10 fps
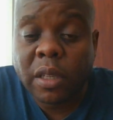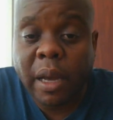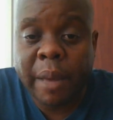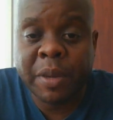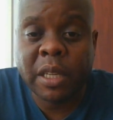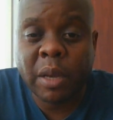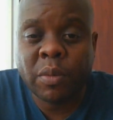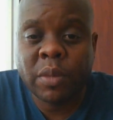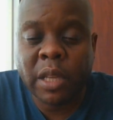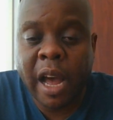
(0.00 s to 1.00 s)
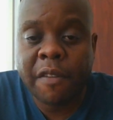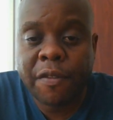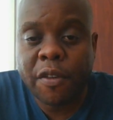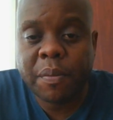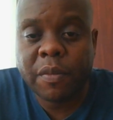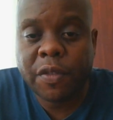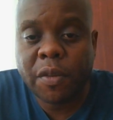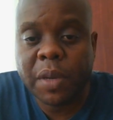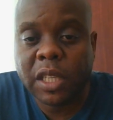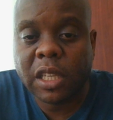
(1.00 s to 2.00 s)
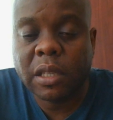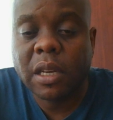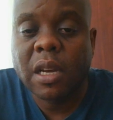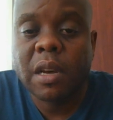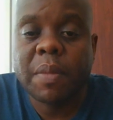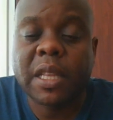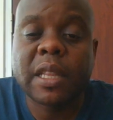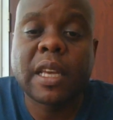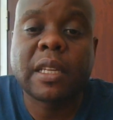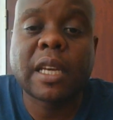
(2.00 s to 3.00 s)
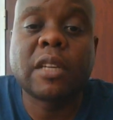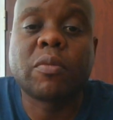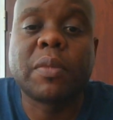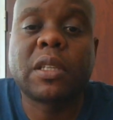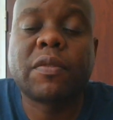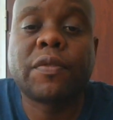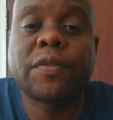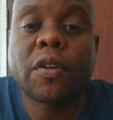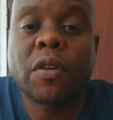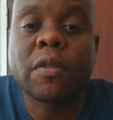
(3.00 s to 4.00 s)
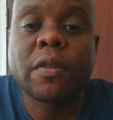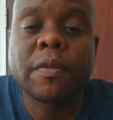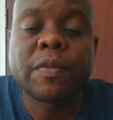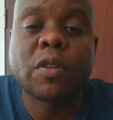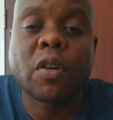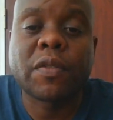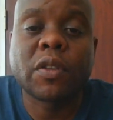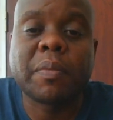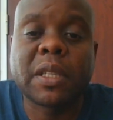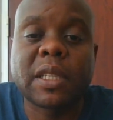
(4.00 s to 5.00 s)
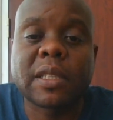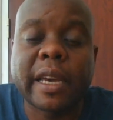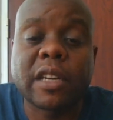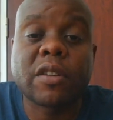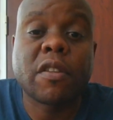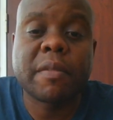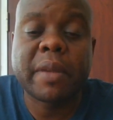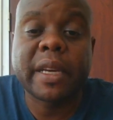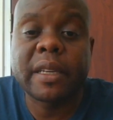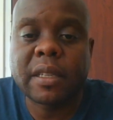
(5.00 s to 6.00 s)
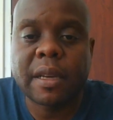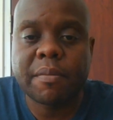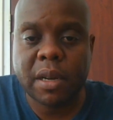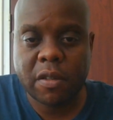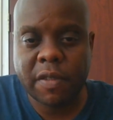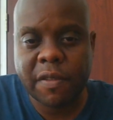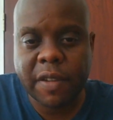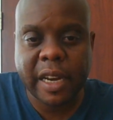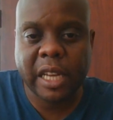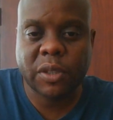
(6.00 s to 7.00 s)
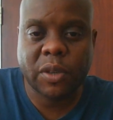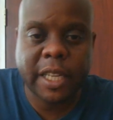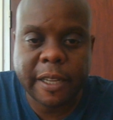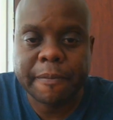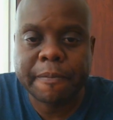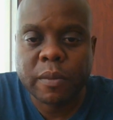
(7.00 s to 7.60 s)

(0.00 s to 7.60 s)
I mean, they have four meetings, but then they tend to meet four of those meetings are in November and December of a financial year.